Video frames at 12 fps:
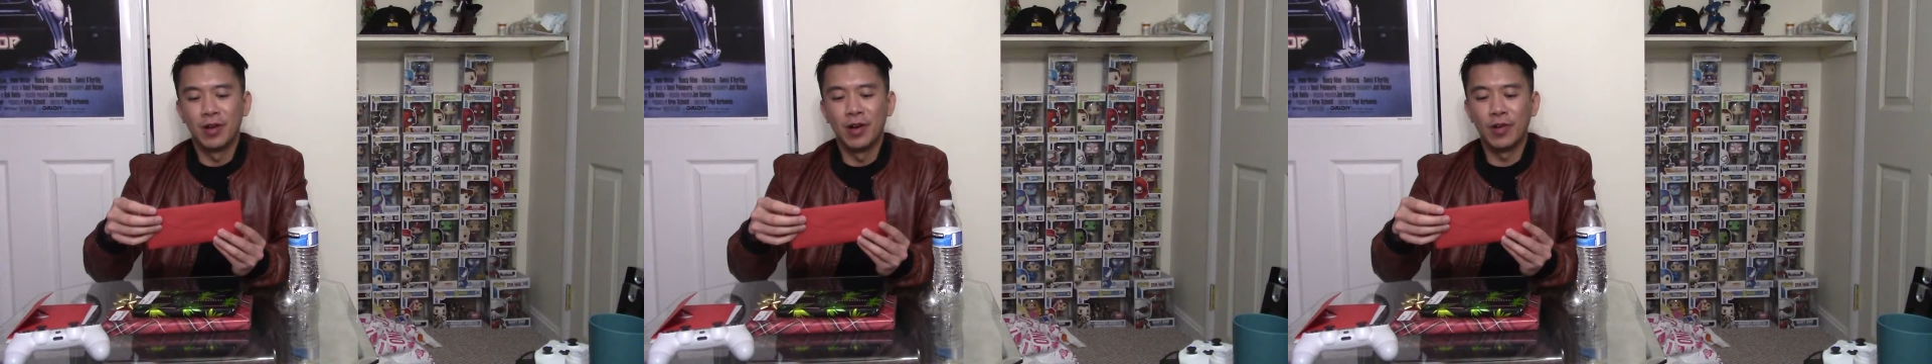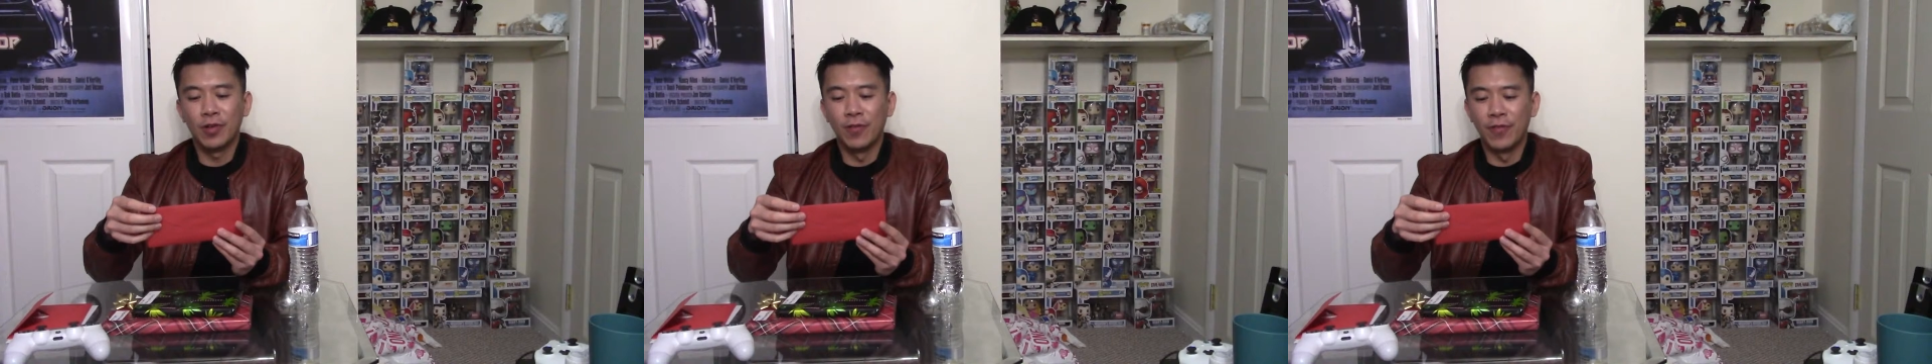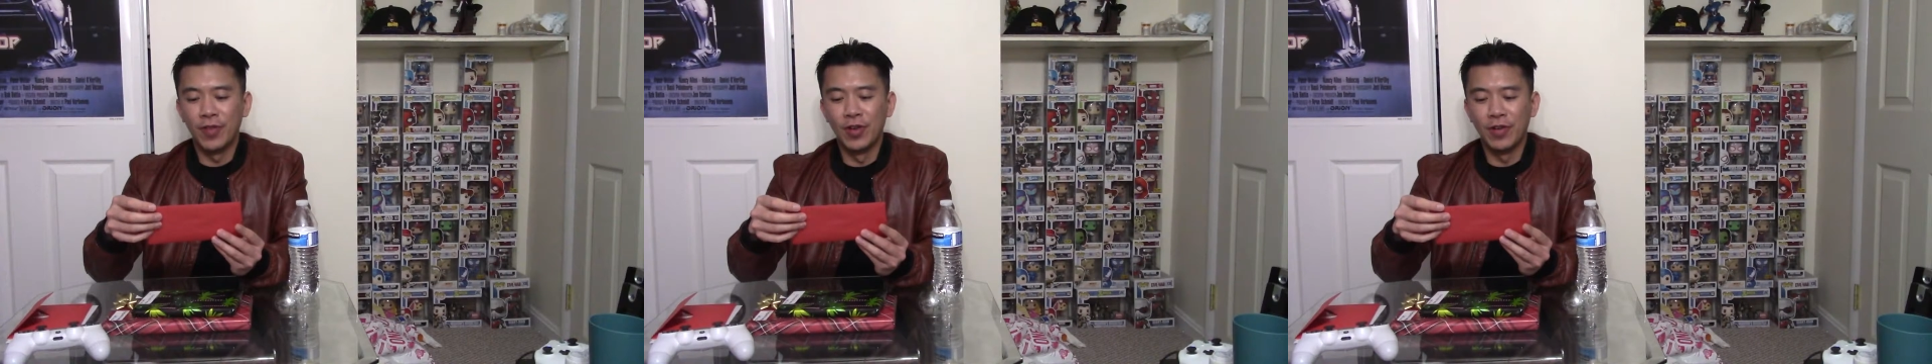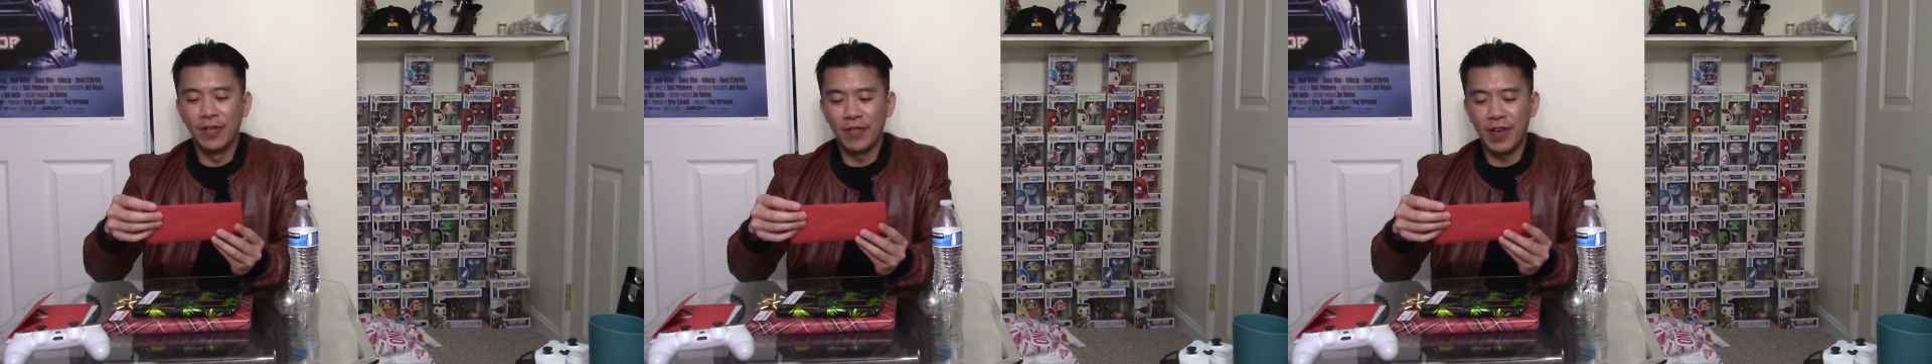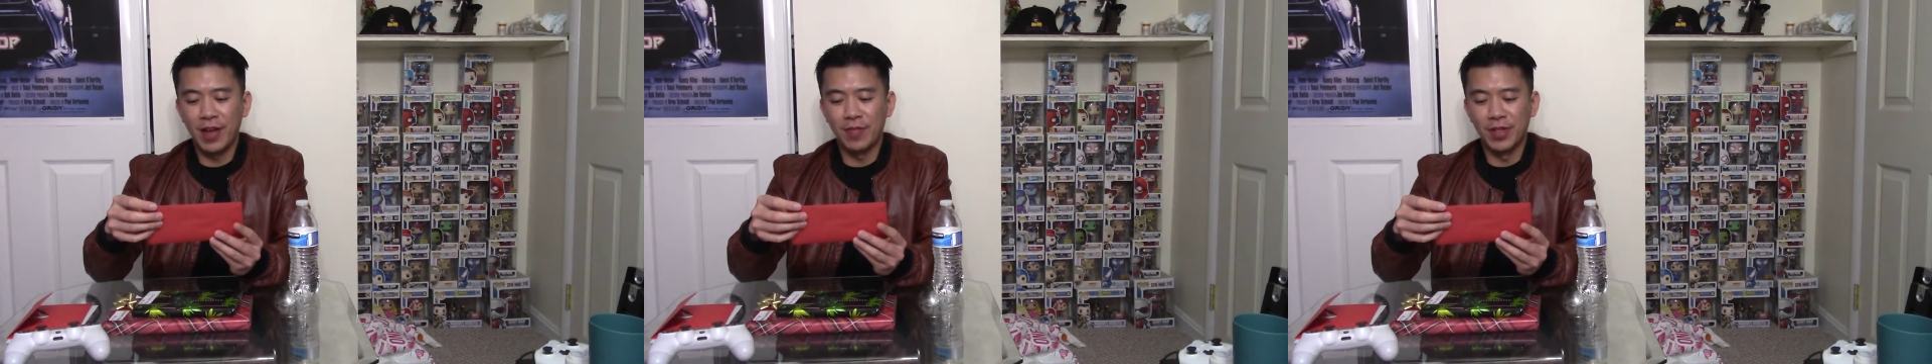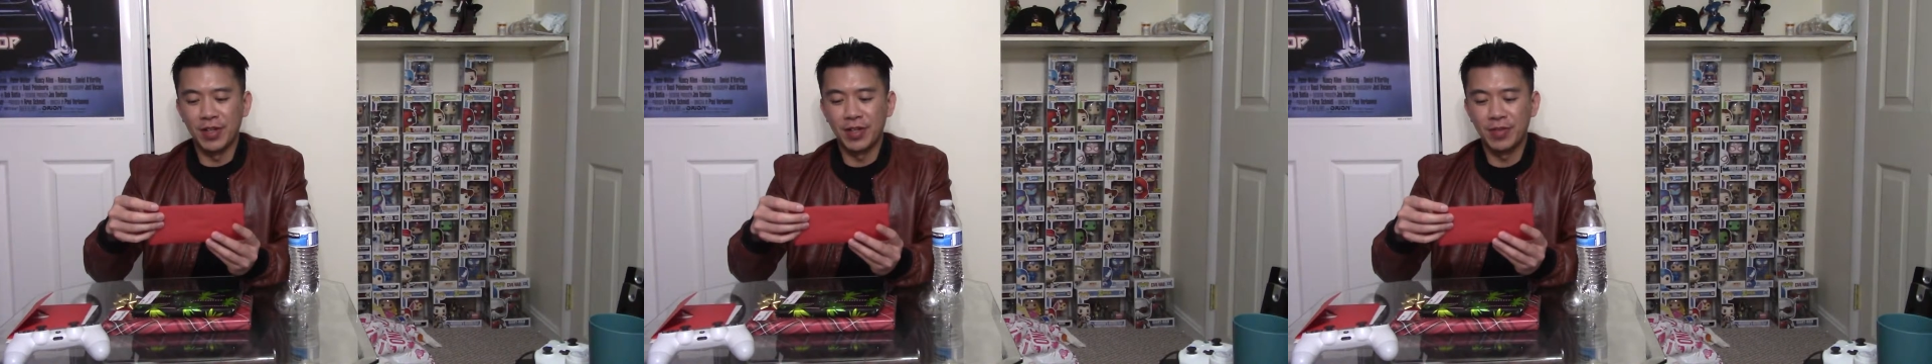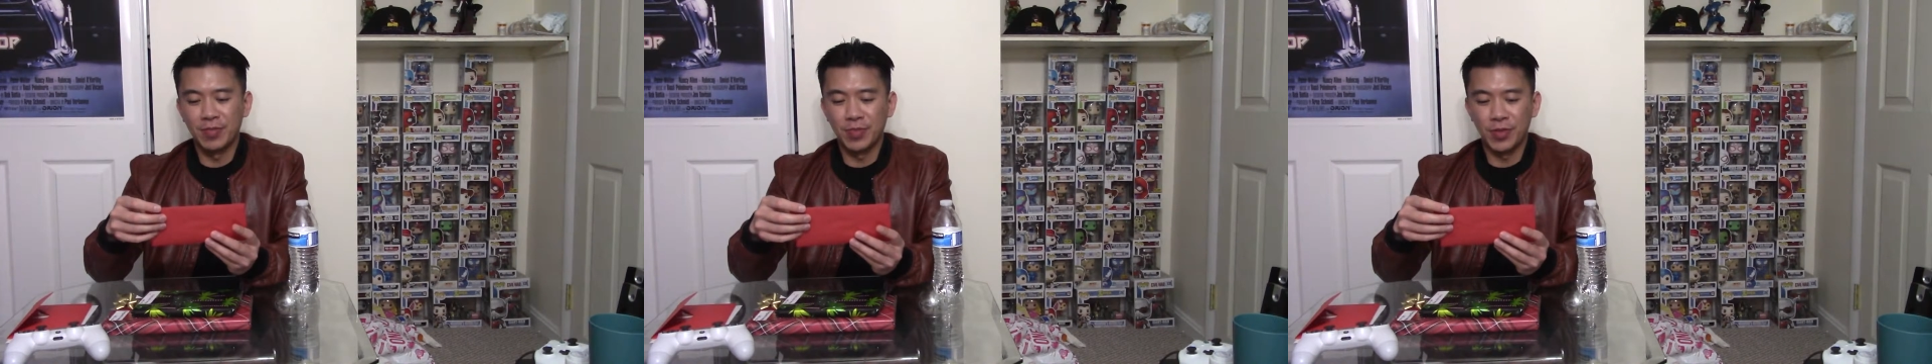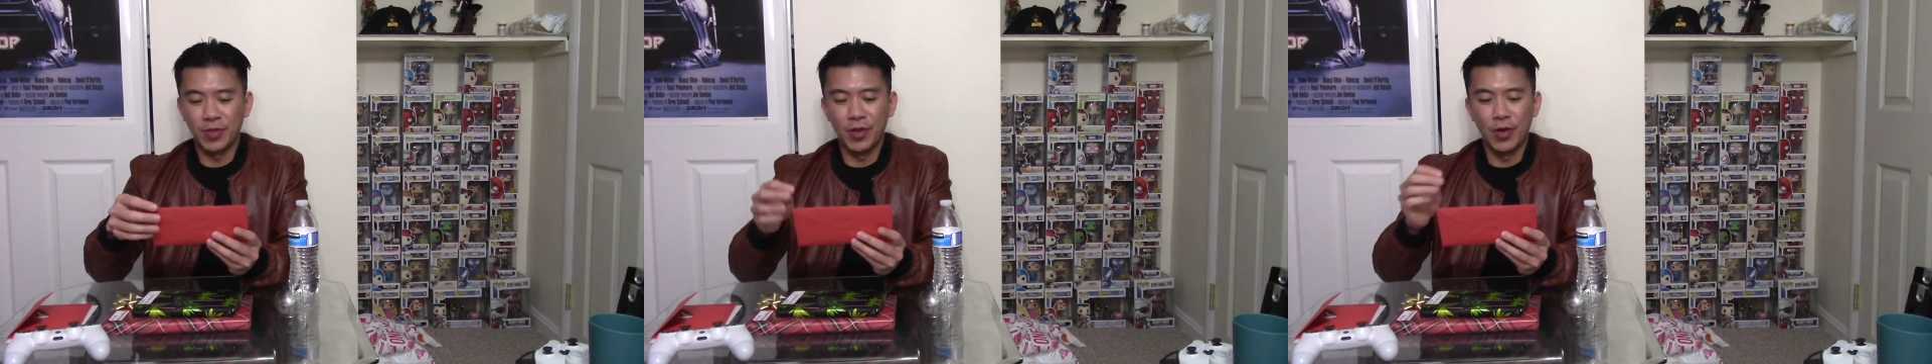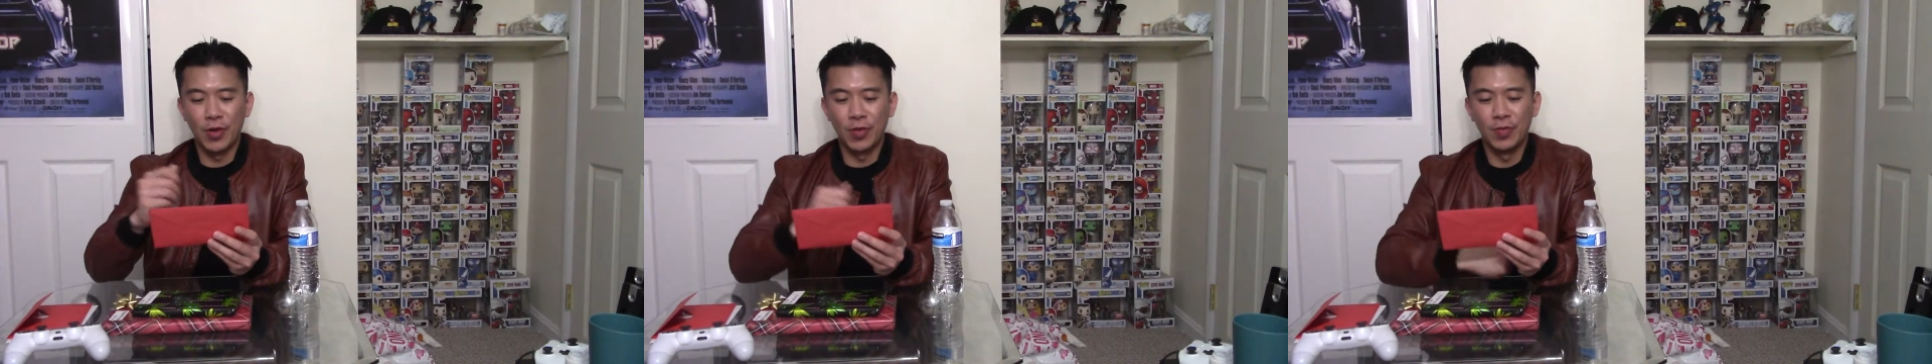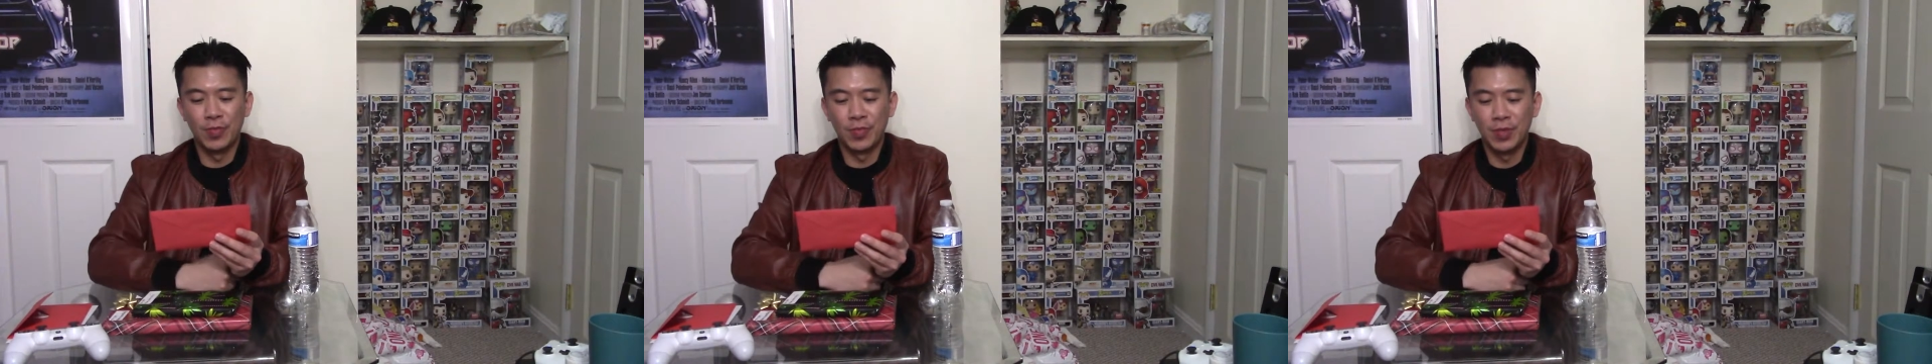Uncle Phil and family. So,